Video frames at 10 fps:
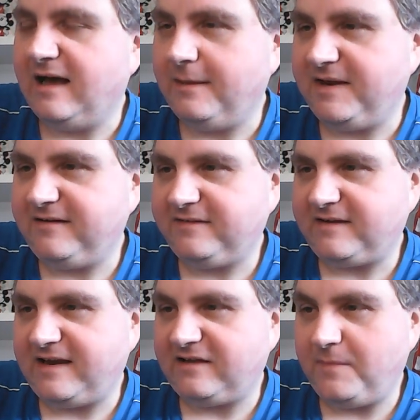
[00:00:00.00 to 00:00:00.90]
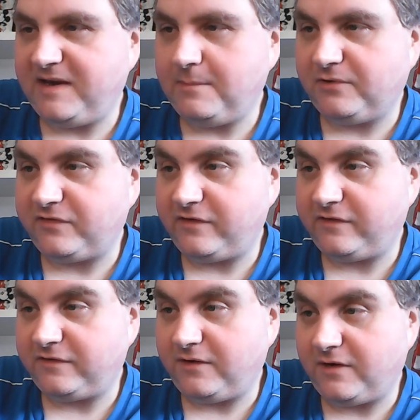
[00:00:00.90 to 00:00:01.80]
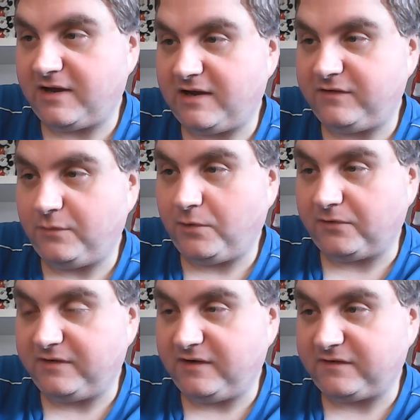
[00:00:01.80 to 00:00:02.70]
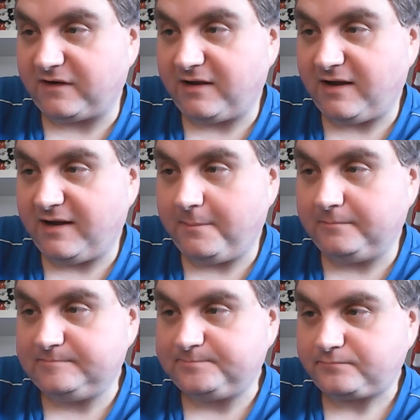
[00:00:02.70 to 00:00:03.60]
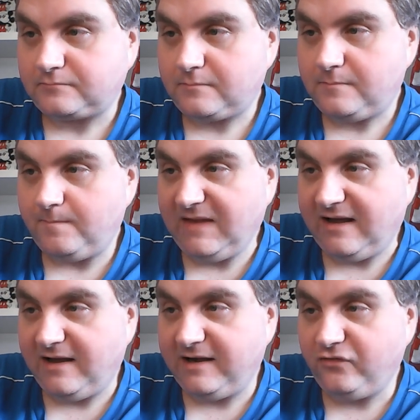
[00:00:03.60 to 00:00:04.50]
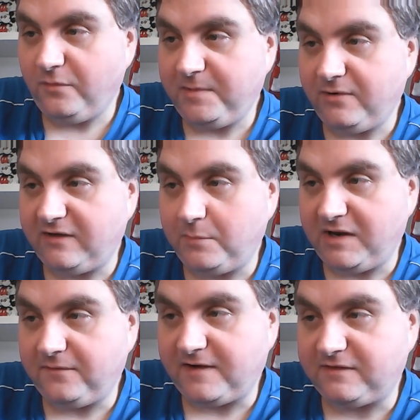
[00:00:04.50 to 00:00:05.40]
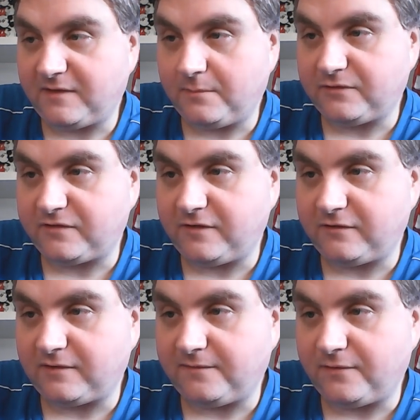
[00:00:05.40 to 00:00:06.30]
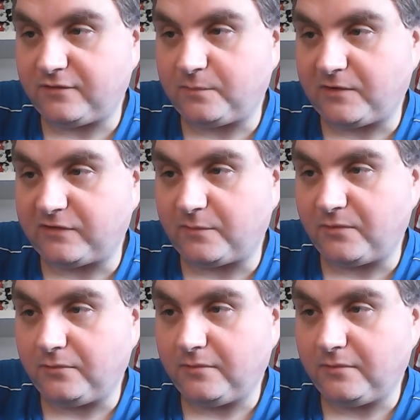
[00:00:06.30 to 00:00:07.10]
it does say as many monsters as you want, doesn't it? Contribute as many face-up monsters on the field as possible.